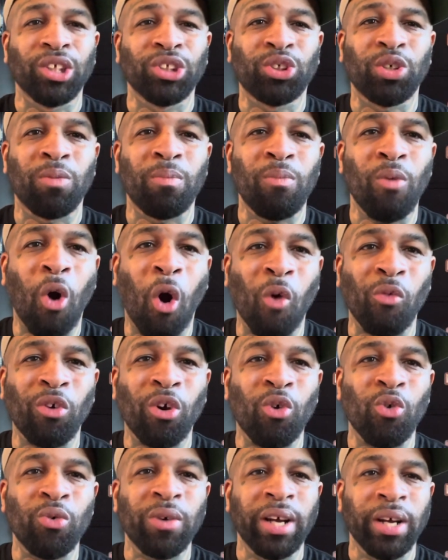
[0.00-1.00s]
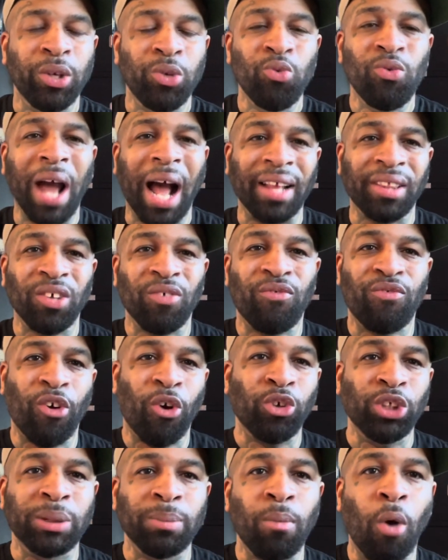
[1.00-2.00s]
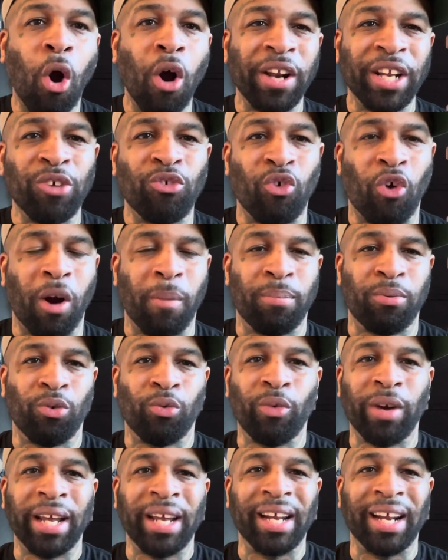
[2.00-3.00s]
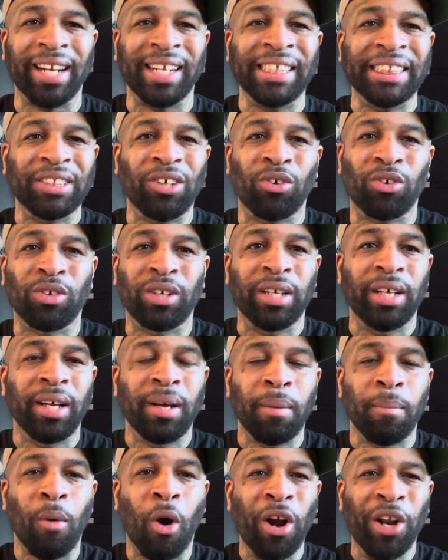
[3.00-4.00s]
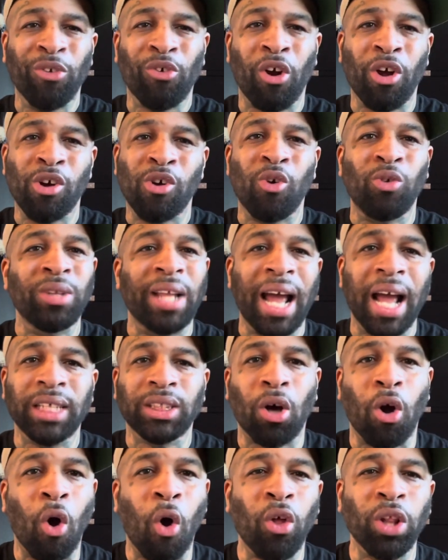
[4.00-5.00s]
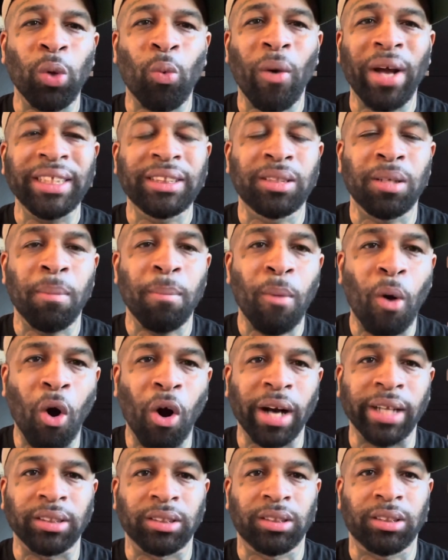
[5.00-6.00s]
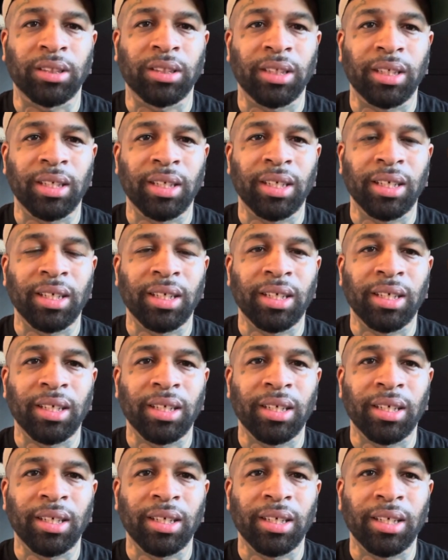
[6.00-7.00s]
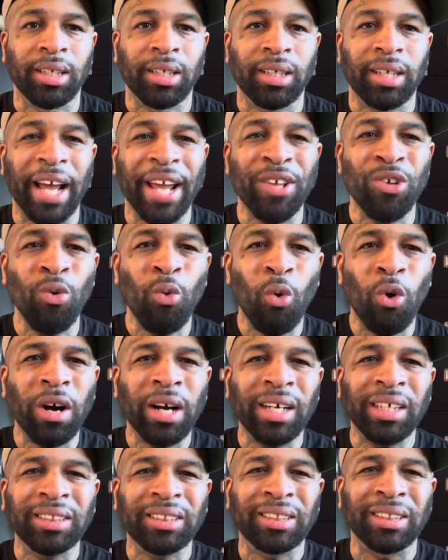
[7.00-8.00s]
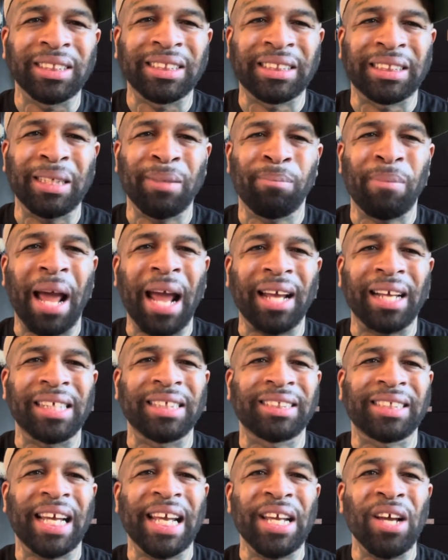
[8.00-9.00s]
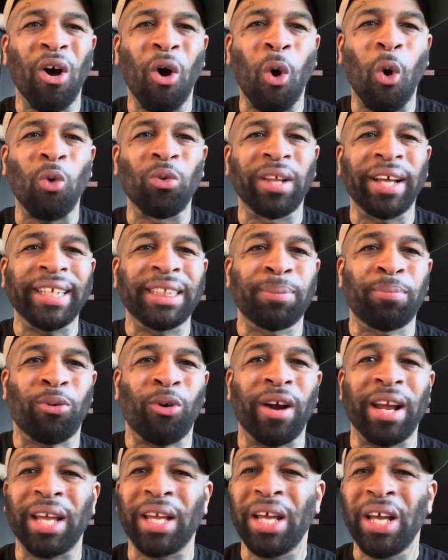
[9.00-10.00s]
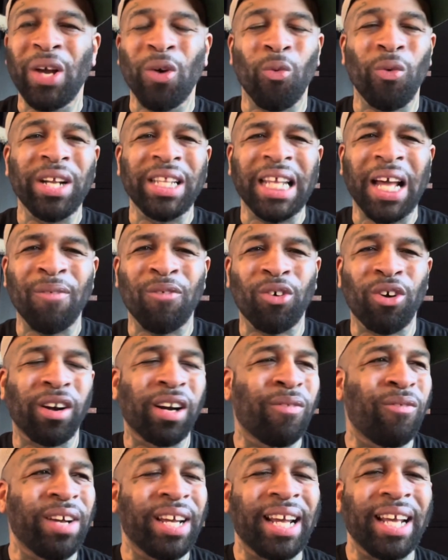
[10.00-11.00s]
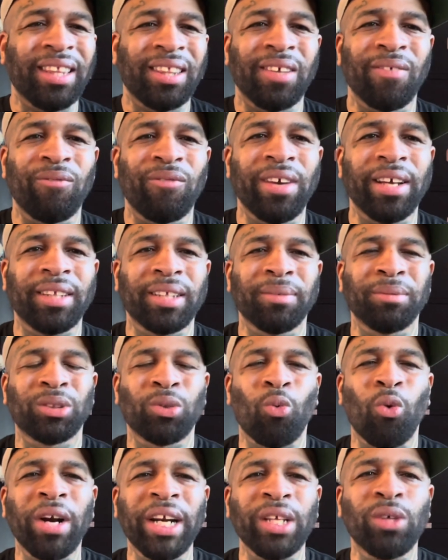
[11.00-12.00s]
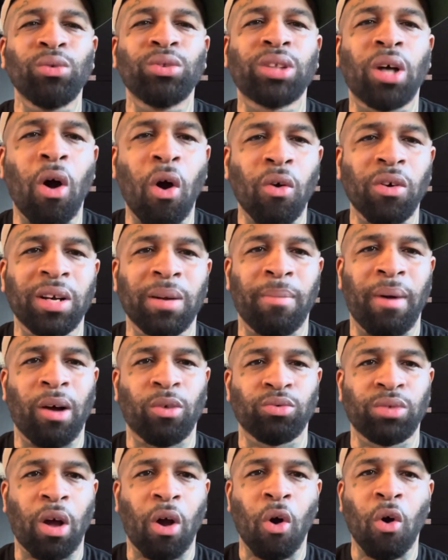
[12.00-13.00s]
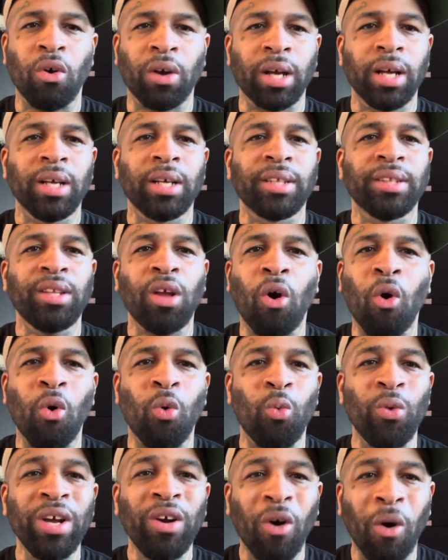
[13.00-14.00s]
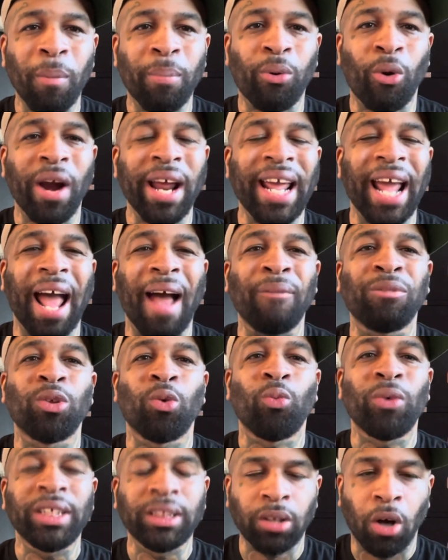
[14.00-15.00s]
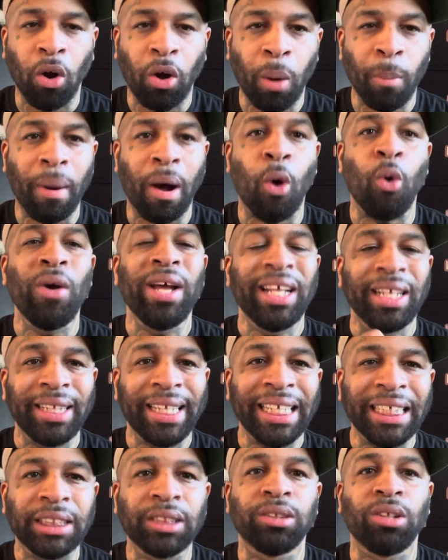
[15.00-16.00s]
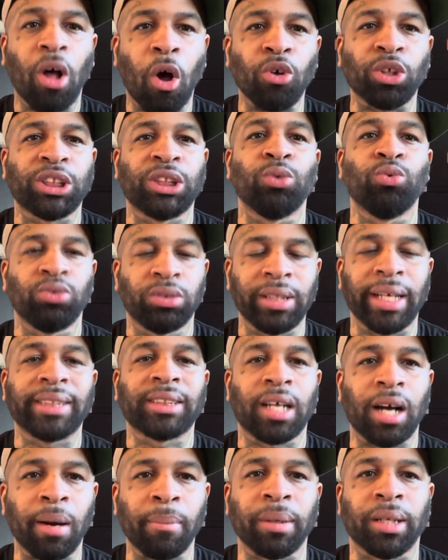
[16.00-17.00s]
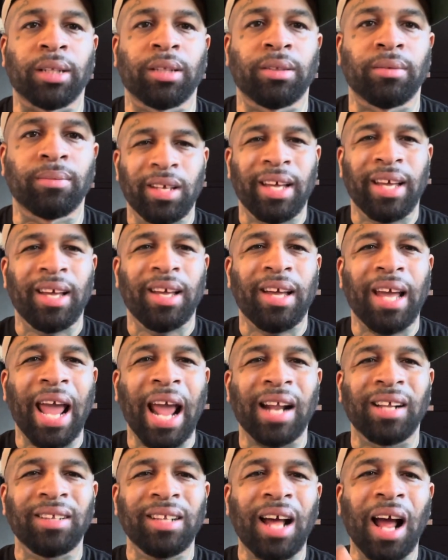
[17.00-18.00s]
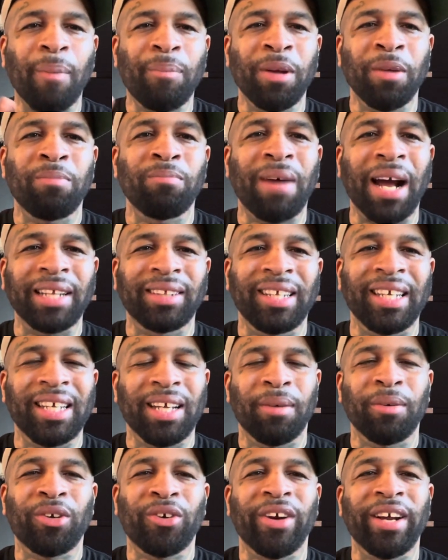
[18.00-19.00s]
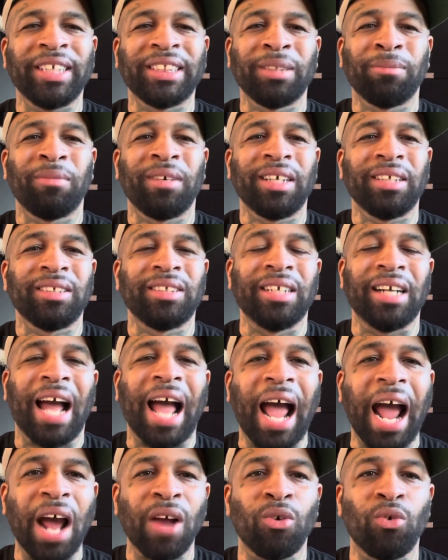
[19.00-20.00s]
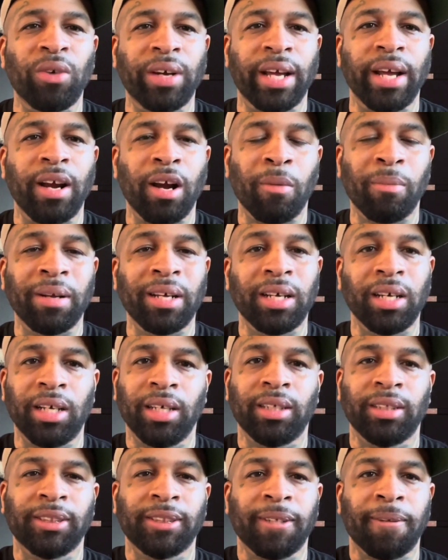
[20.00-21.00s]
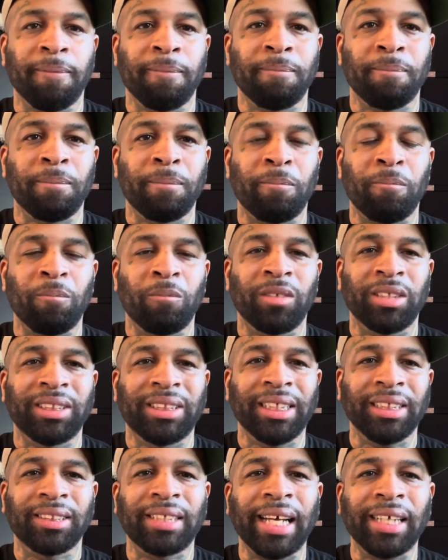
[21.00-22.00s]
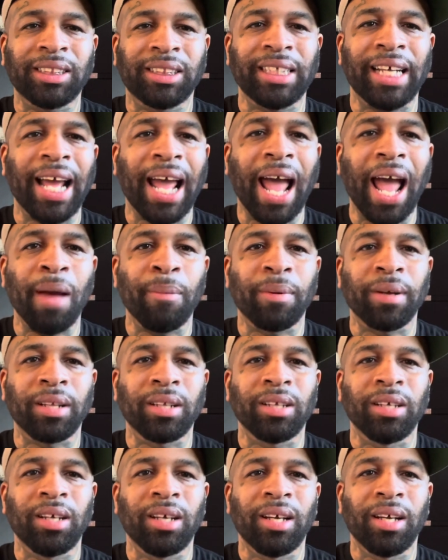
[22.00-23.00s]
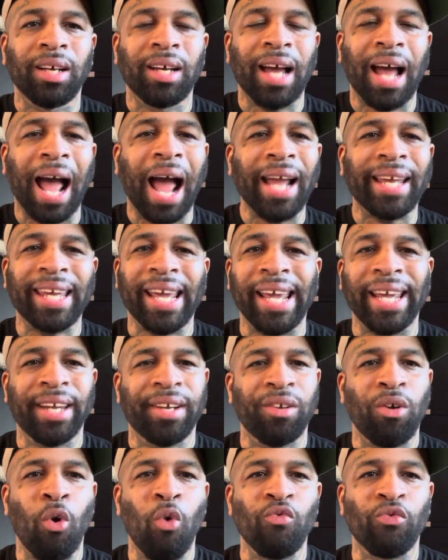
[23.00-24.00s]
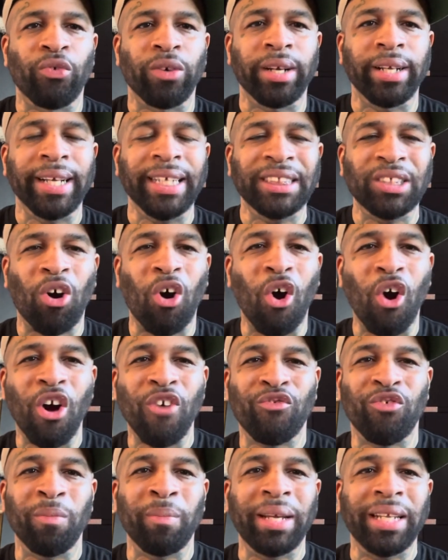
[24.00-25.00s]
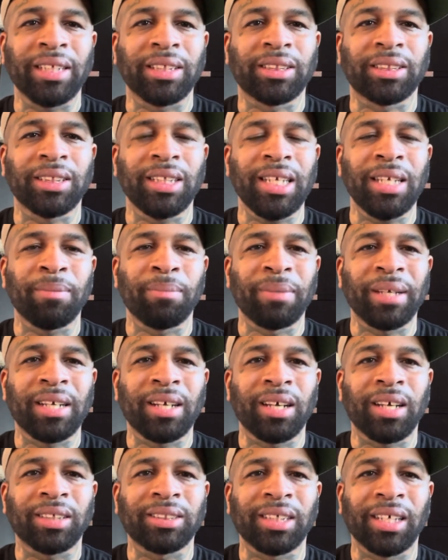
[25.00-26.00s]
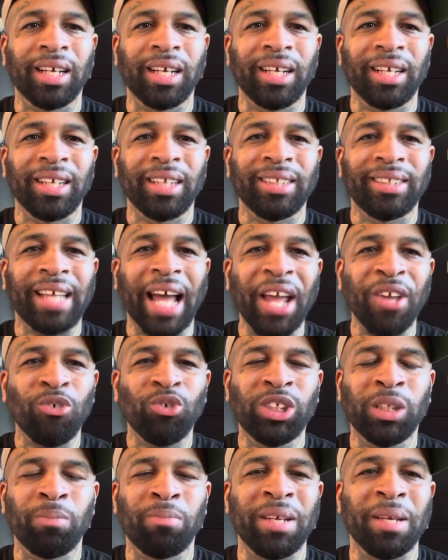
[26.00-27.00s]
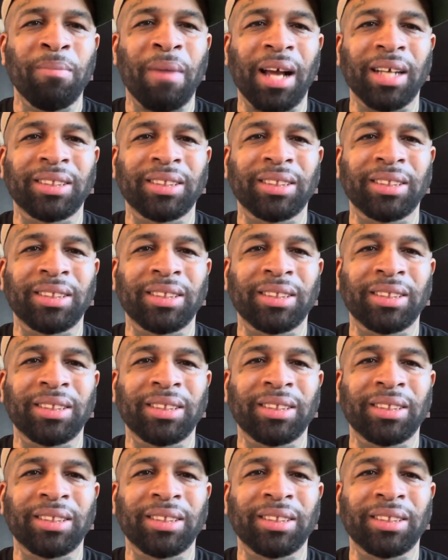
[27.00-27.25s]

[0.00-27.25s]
Tomorrow, you got the first Mardi Gras parade, and Mardi Gras gonna last all the way to March. And you want us to sit back and say, oh, let's pray. We're never going to forget the victims. What are you talking about, dog? No, we go pray after we talk about these lawsuits that's coming. And a lot of people might think I'm crazy, but look, I don't care because since that shit happened, I can't get over it. It's hard for me to sleep because that used to be my